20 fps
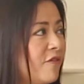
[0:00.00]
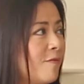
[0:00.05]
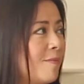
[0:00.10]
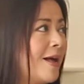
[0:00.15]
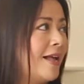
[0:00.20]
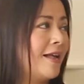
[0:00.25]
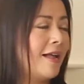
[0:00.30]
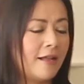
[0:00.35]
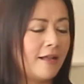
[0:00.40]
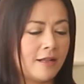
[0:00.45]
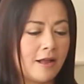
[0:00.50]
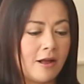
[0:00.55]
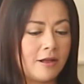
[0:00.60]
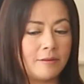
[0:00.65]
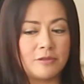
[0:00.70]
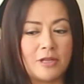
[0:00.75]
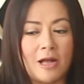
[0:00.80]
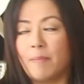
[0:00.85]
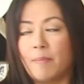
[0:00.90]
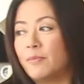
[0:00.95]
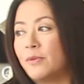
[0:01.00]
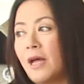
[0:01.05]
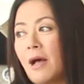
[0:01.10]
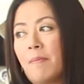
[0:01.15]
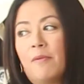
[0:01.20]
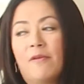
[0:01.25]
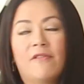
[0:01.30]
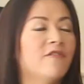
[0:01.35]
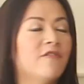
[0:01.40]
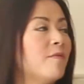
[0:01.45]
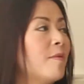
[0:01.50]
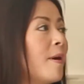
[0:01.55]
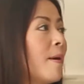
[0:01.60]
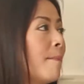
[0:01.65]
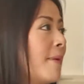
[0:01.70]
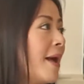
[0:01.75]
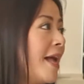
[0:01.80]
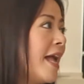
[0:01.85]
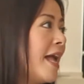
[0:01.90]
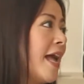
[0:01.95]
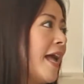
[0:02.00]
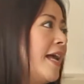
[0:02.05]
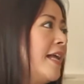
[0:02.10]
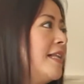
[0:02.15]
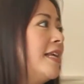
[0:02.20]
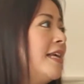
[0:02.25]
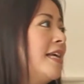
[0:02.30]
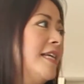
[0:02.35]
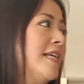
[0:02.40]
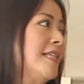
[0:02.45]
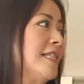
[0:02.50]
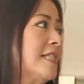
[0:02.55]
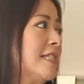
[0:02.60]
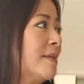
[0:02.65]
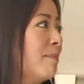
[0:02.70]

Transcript: my head is